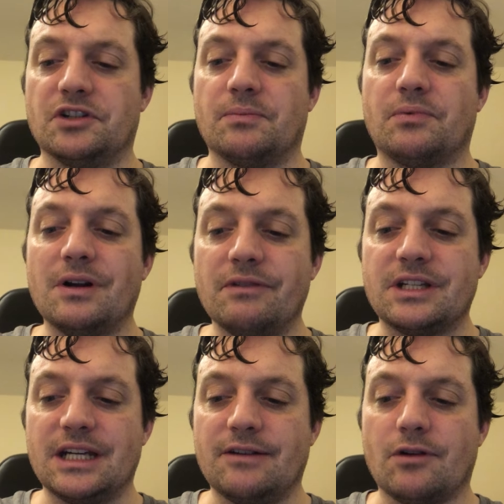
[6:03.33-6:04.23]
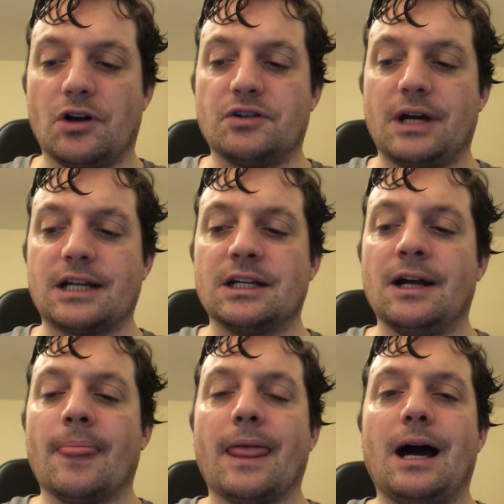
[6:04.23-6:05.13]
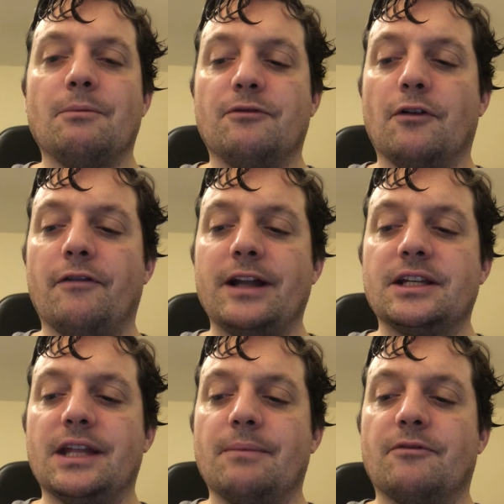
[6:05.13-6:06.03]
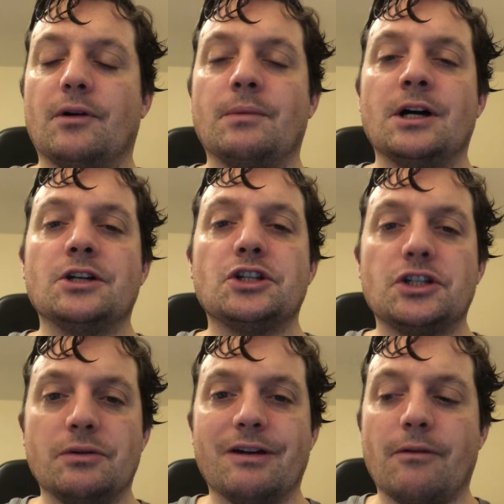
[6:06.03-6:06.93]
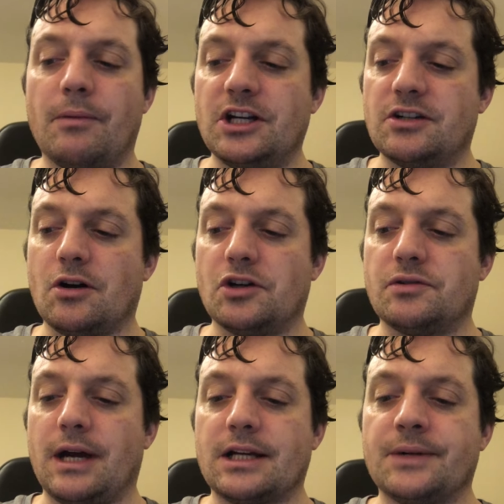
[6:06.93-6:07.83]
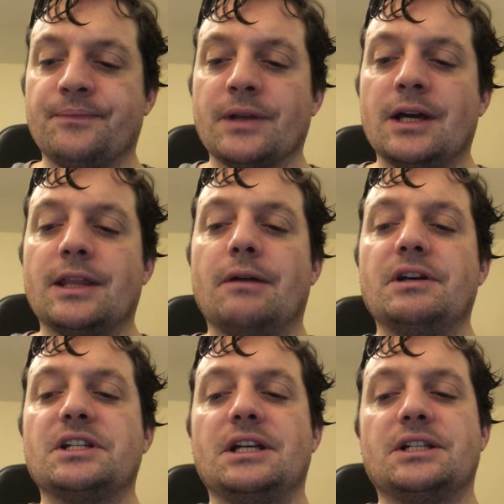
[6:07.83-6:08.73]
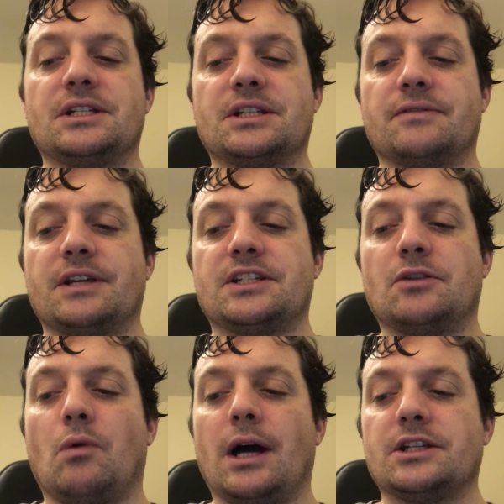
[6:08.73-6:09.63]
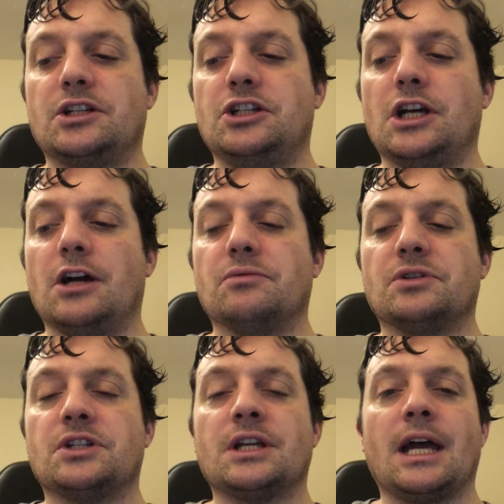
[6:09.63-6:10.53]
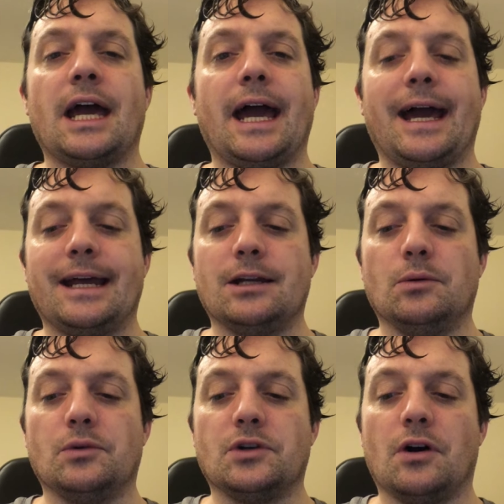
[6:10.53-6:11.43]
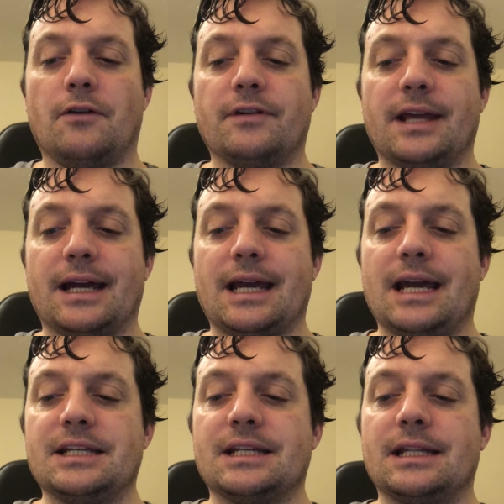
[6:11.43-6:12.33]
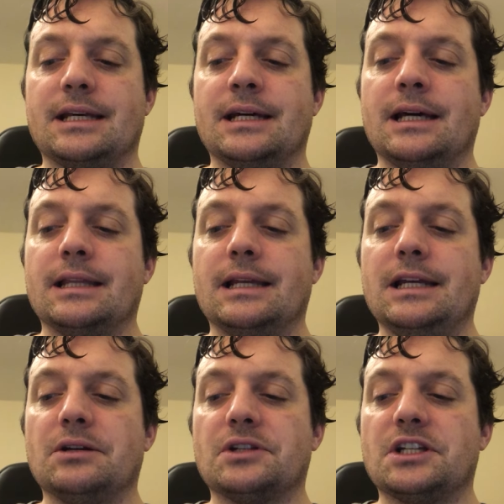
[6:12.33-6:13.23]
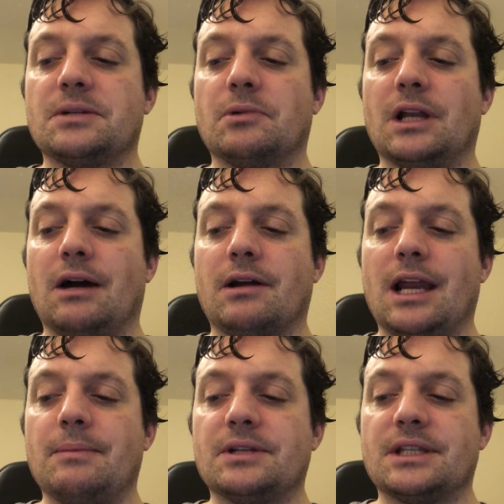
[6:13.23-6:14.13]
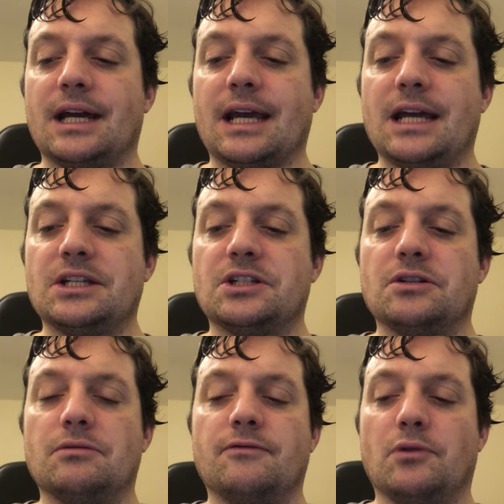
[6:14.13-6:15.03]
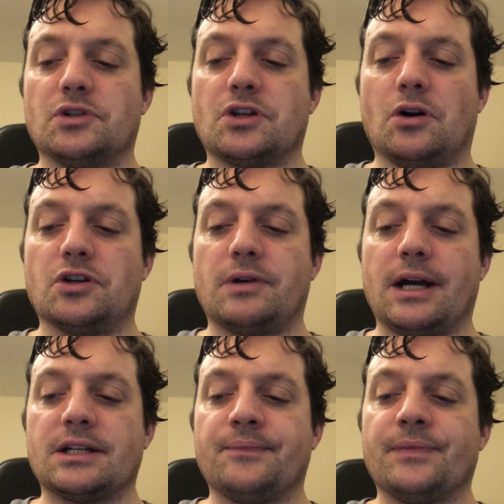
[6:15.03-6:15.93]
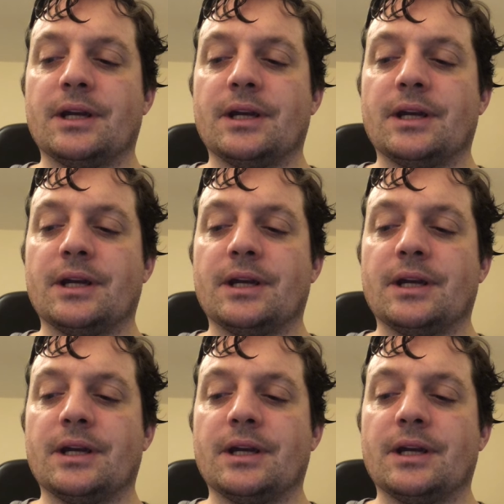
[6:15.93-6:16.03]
rules of privity of contract forfended them from suing for breach of contract. There is an instance of this in White and Jones, and Lord Gough in that case said that the legal system would allow claimants in that case to enforce a contract.